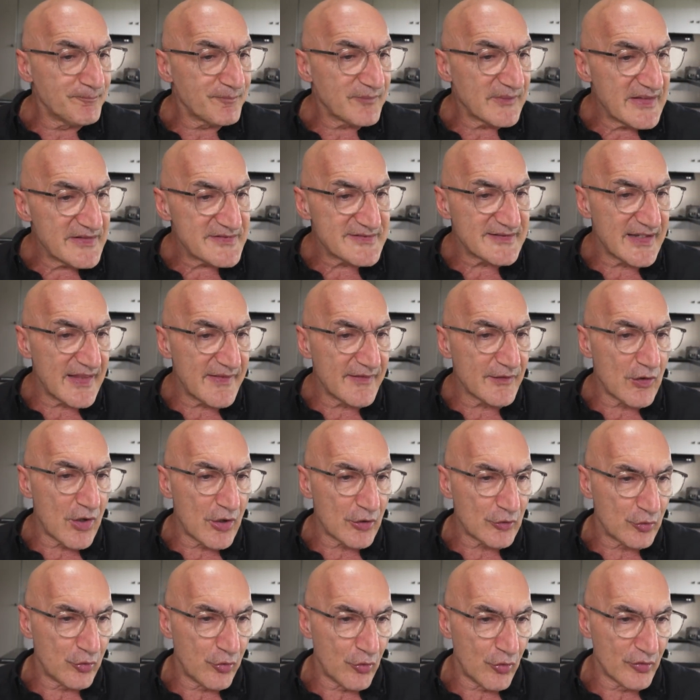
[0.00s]
There's another guy
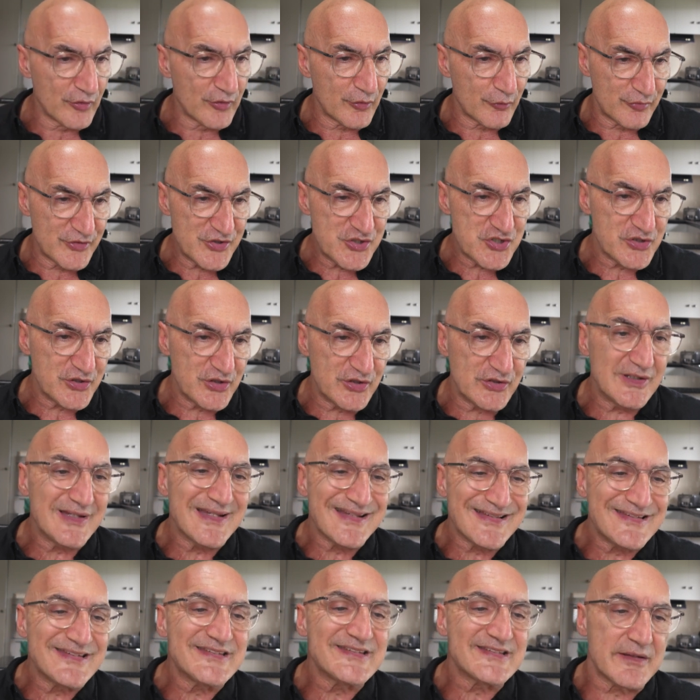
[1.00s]
called Richard who did a
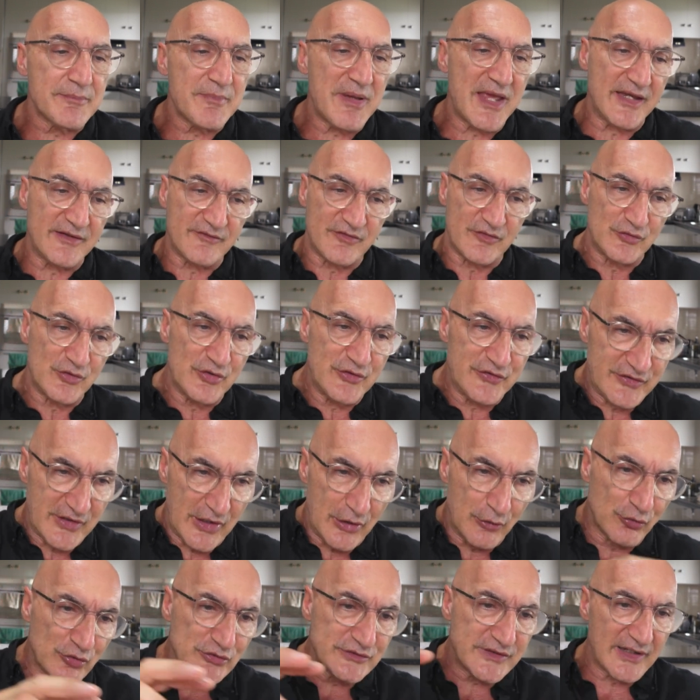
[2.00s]
systematic review, so
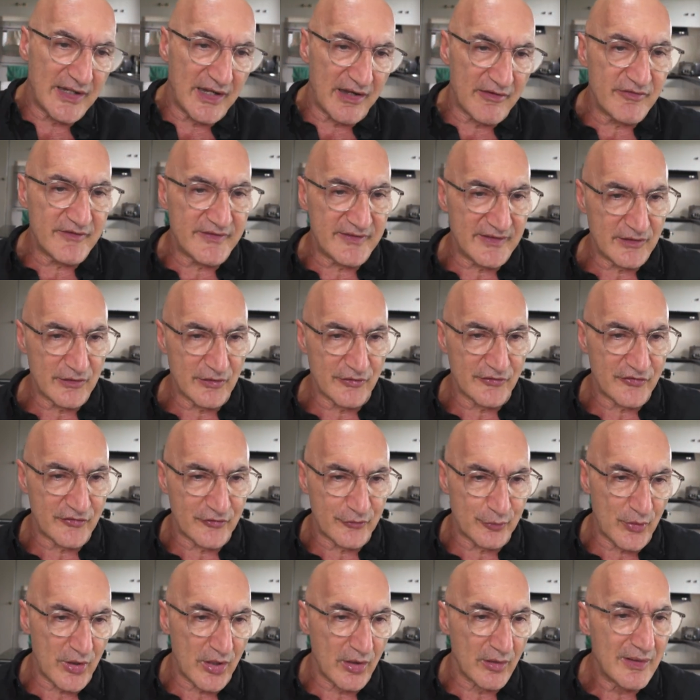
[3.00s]
looked at everything else
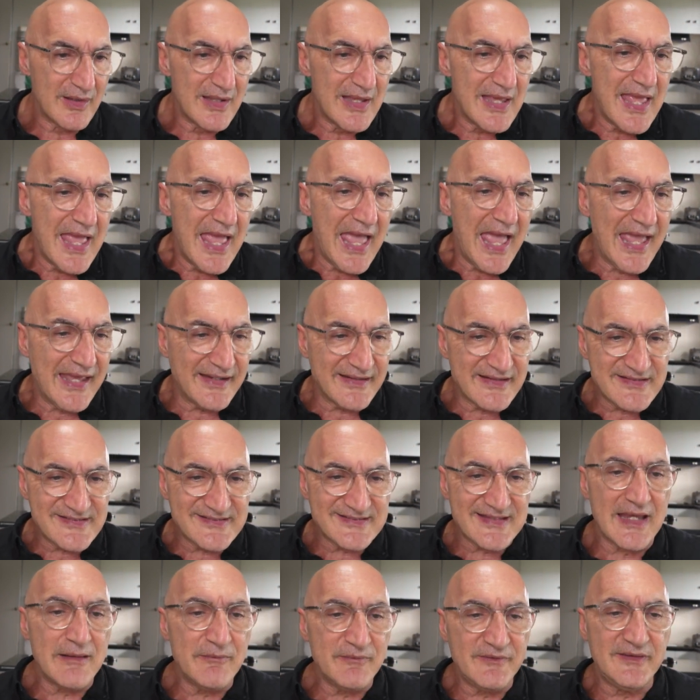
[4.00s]
as well. And the
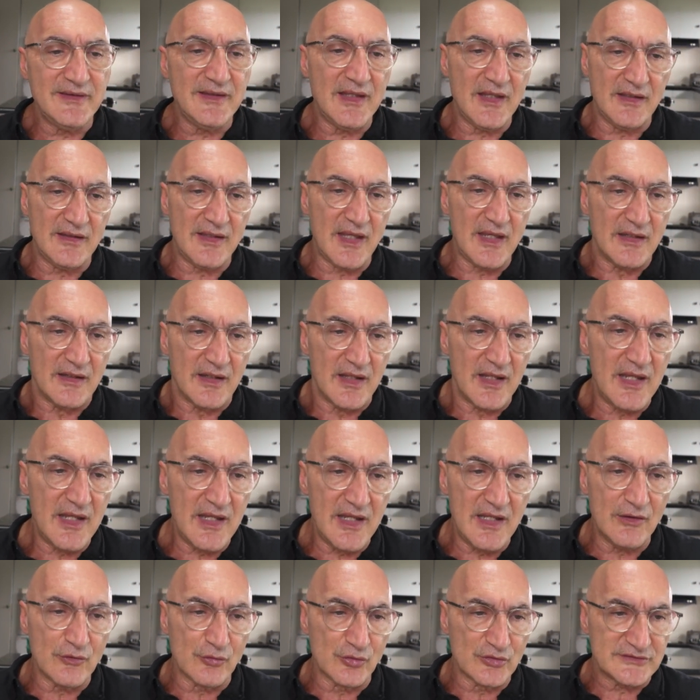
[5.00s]
same thing again,
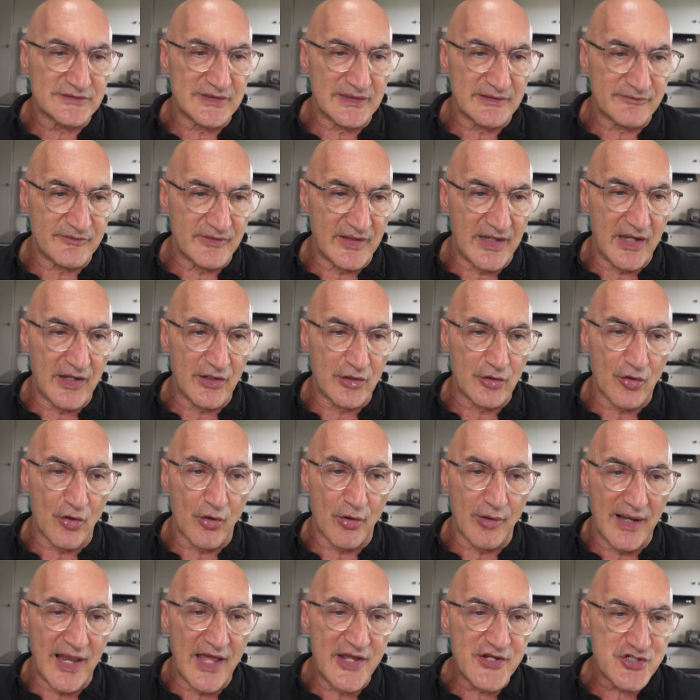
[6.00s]
he looked at the
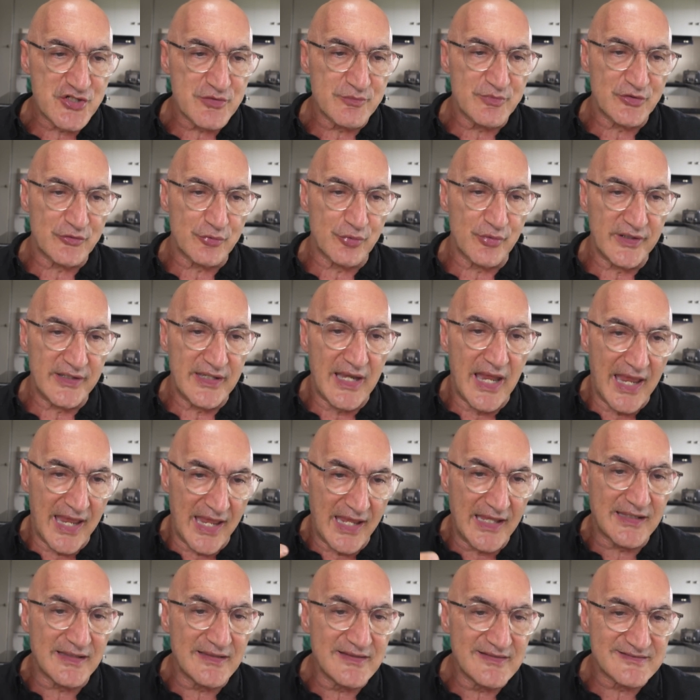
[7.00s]
correlation between
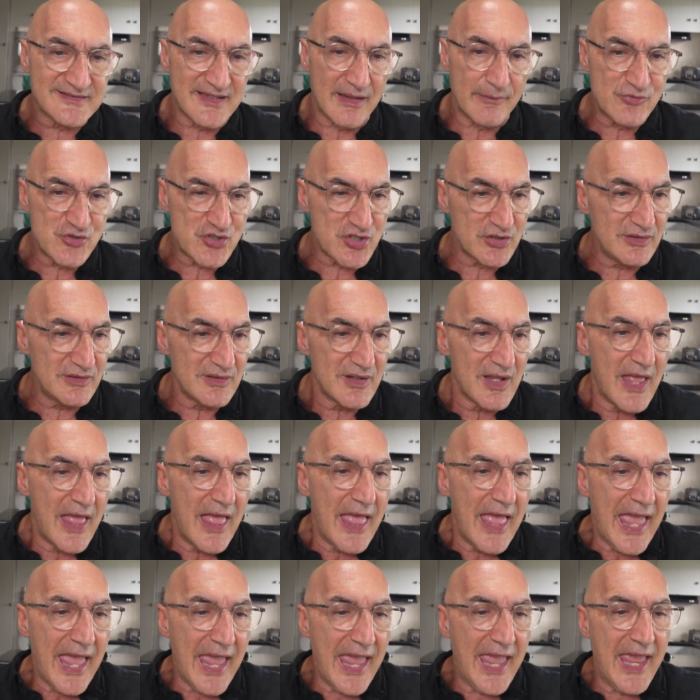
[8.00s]
egg consumption
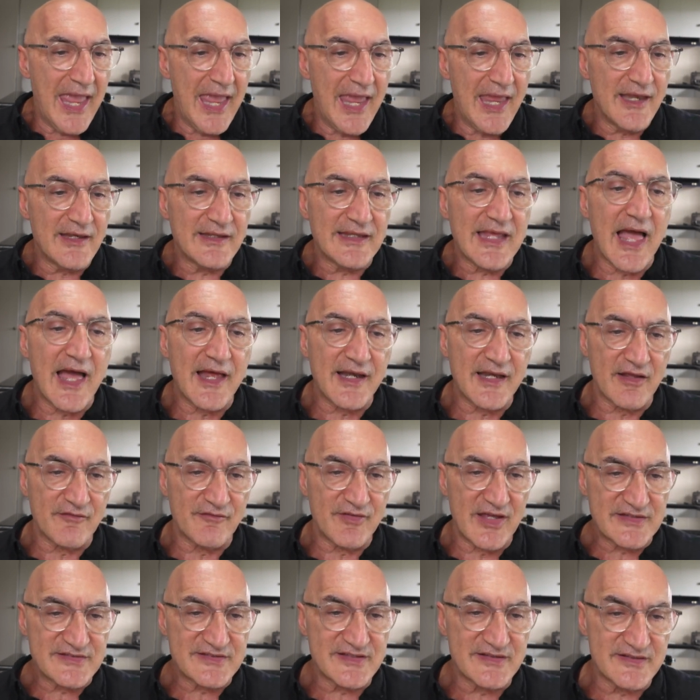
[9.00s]
and
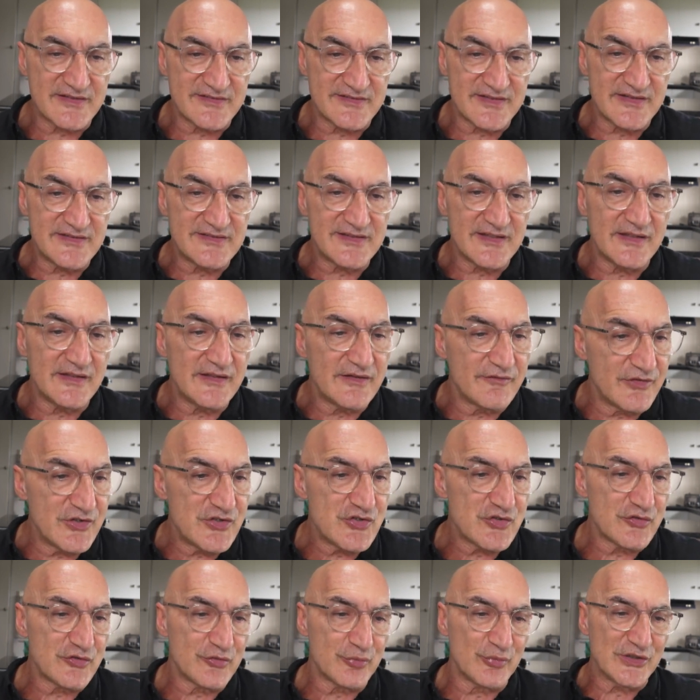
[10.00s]
cardiovascular disease in
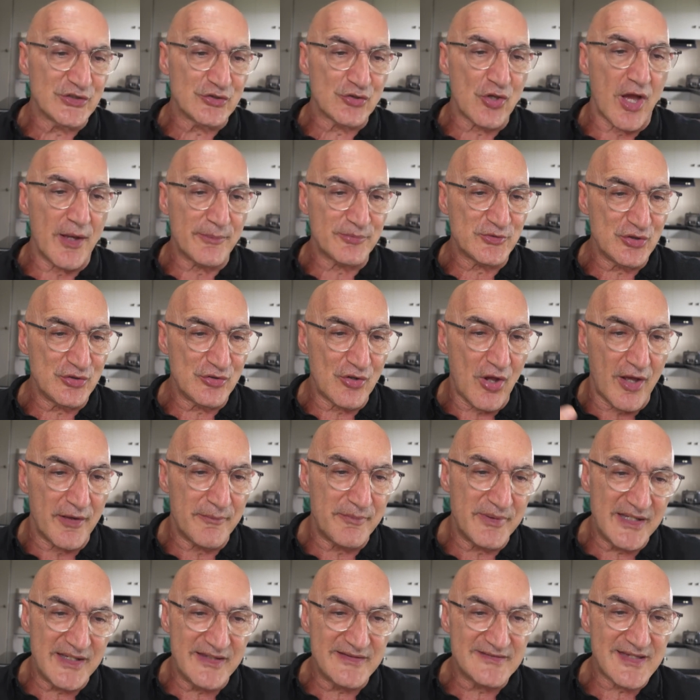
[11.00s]
individuals with type 2
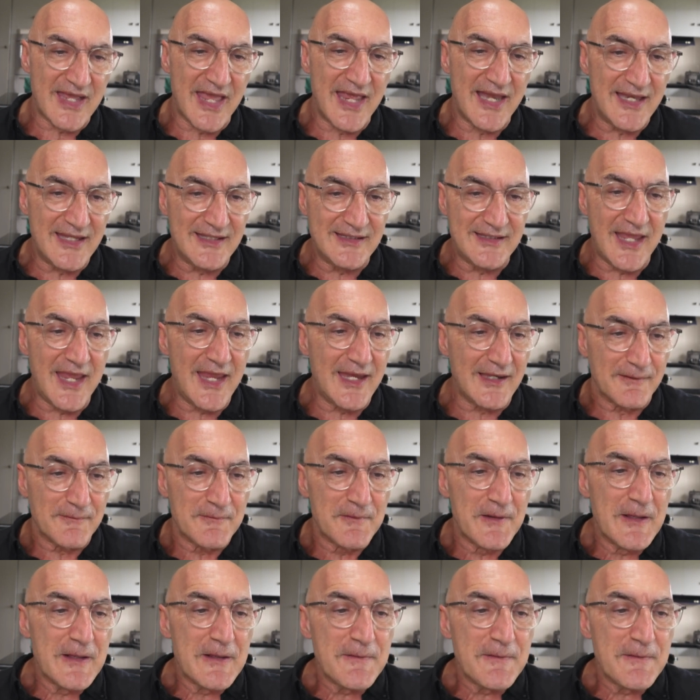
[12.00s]
diabetes, and again,